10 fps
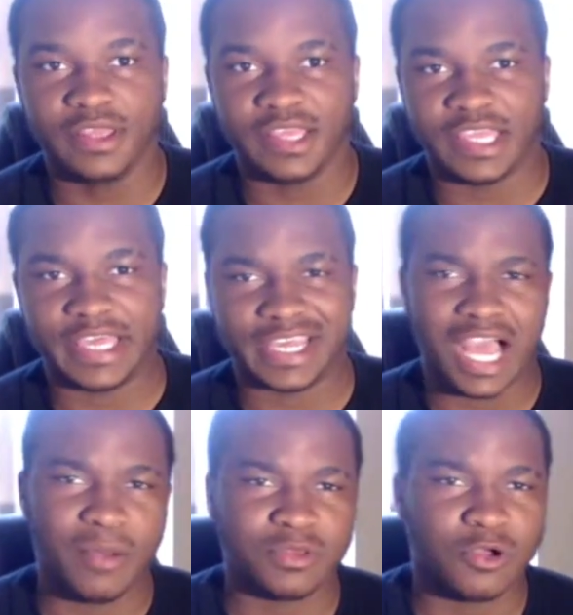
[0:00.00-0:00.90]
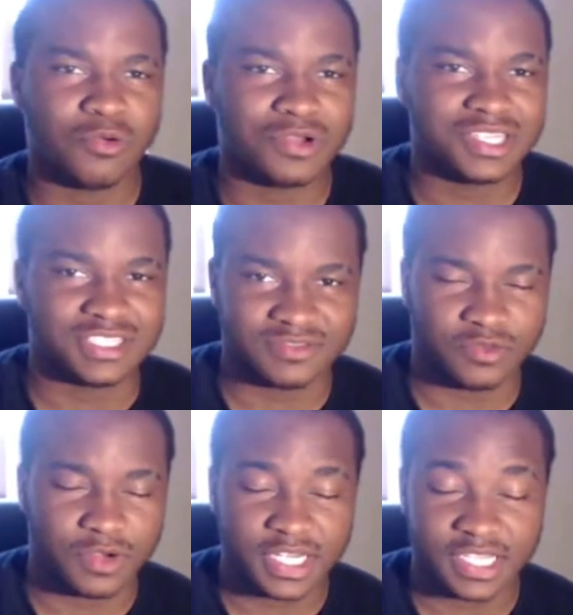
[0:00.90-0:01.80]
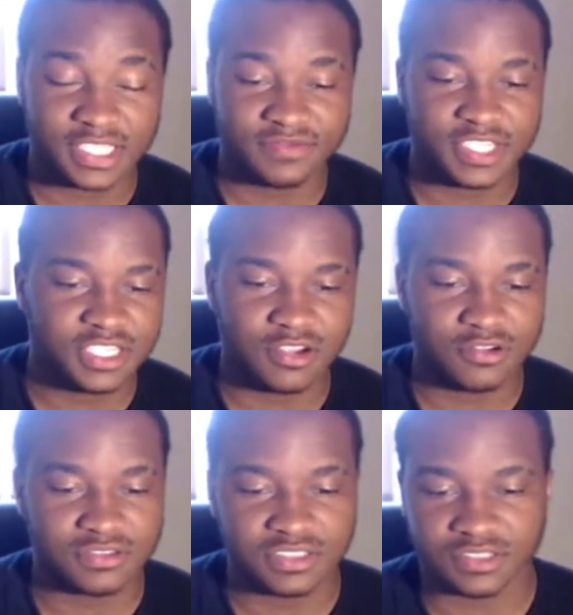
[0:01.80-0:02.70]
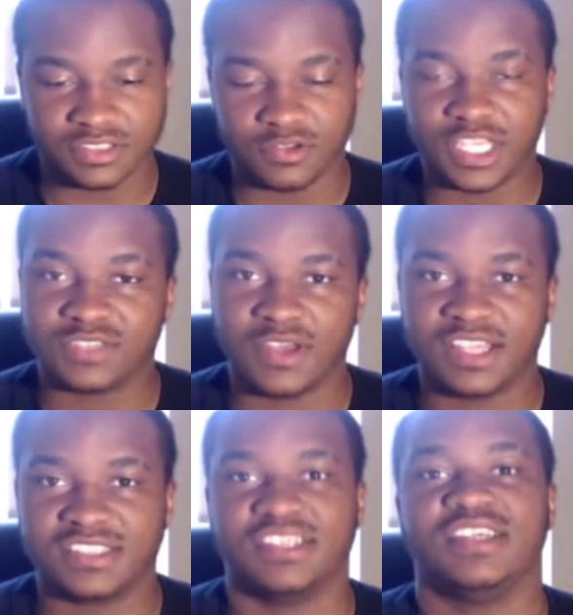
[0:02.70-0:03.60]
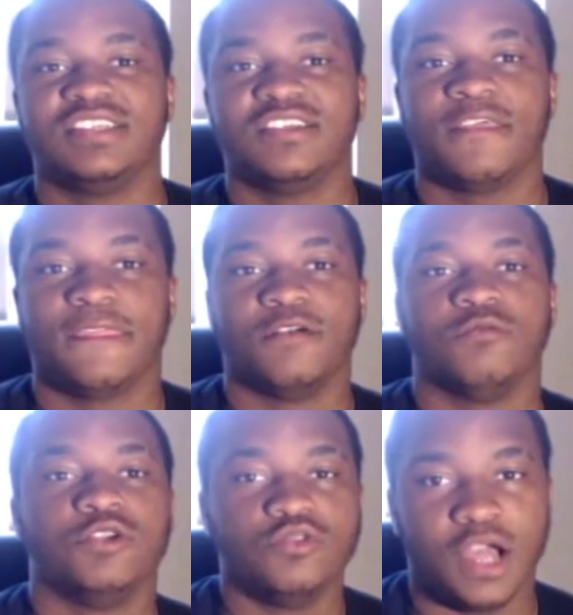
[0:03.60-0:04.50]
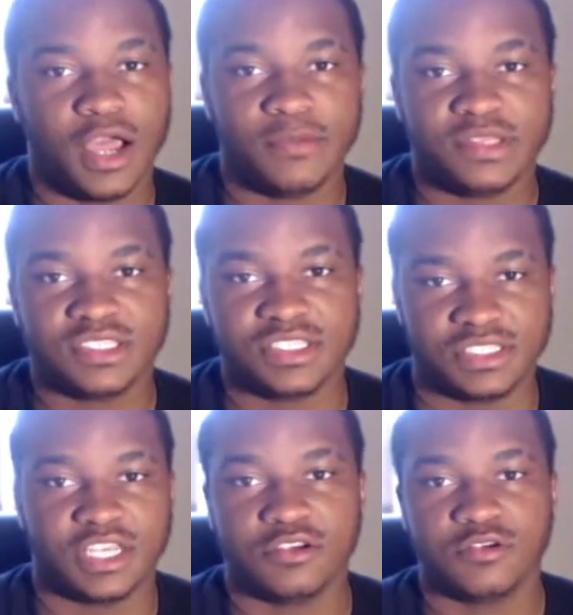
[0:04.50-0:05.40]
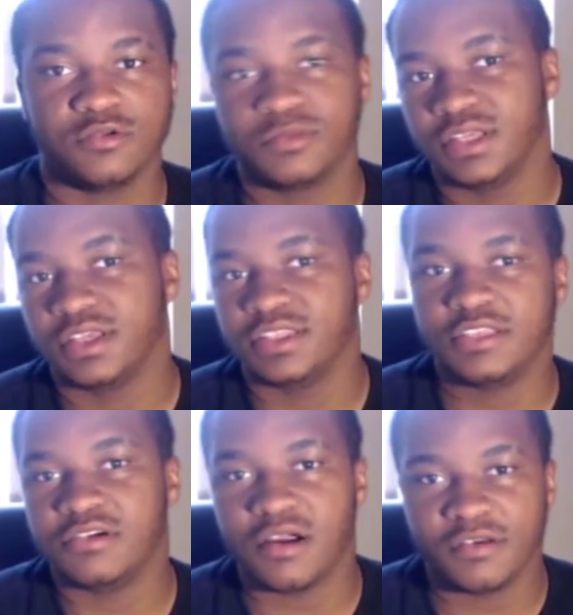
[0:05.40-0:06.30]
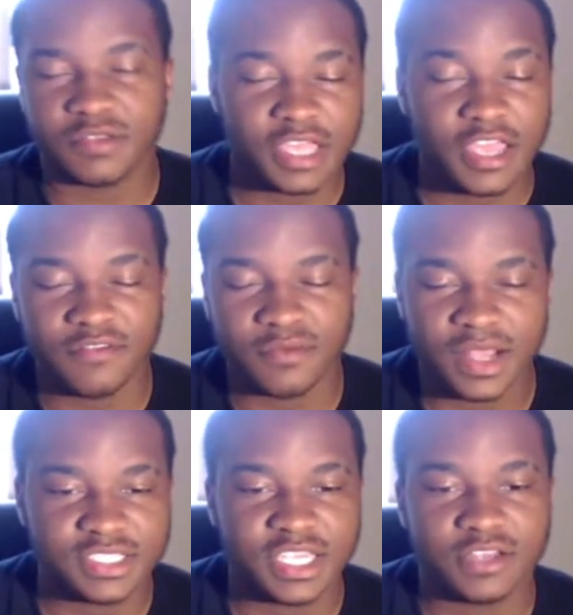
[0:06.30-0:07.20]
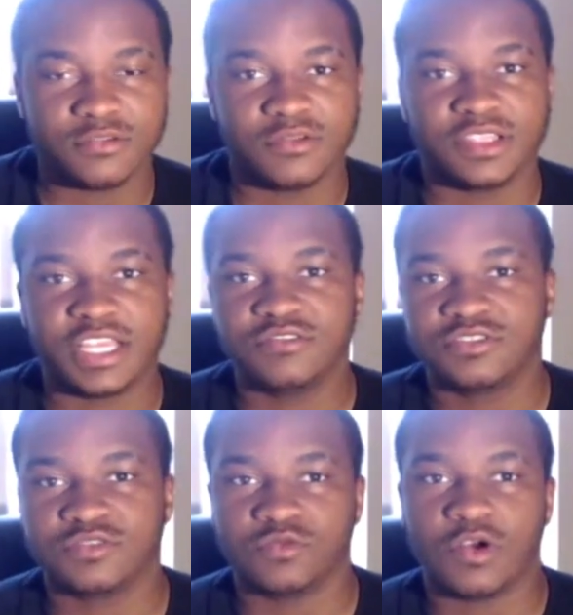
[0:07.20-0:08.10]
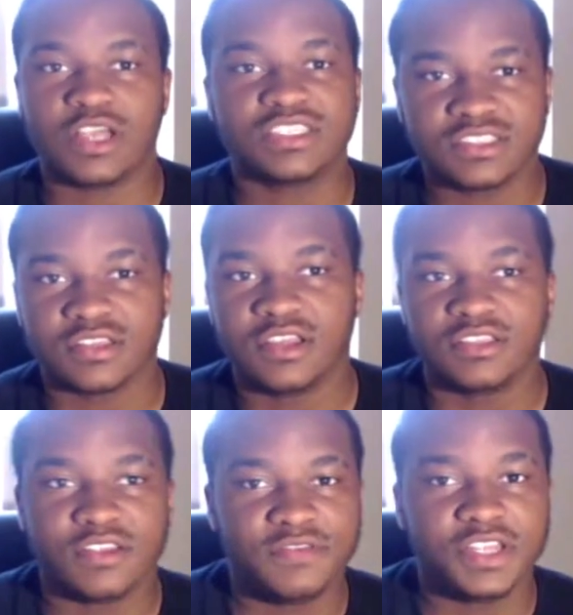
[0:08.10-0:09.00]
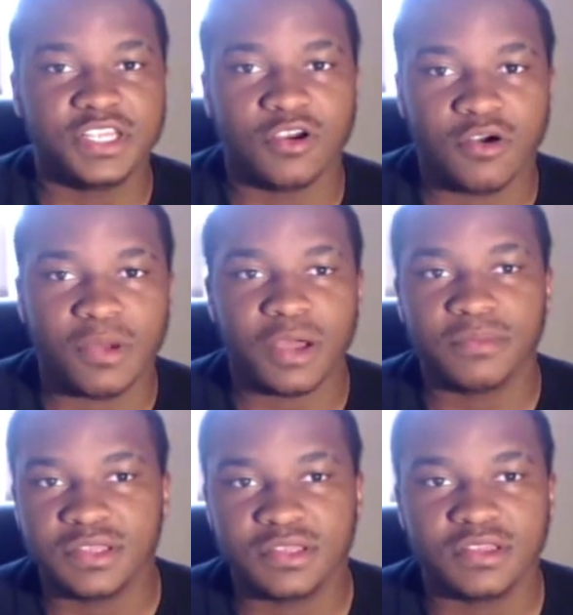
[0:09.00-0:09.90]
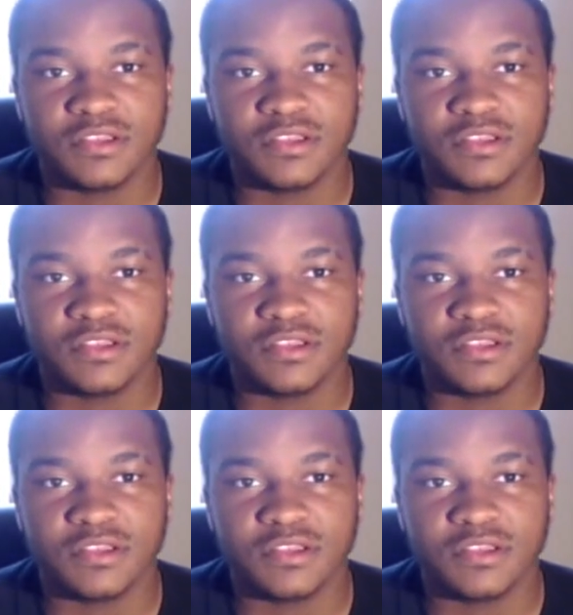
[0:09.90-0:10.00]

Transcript: and comment on one of his videos. So that's why I said, when you comment, just tell him that you came from my channel and that you watched the video about me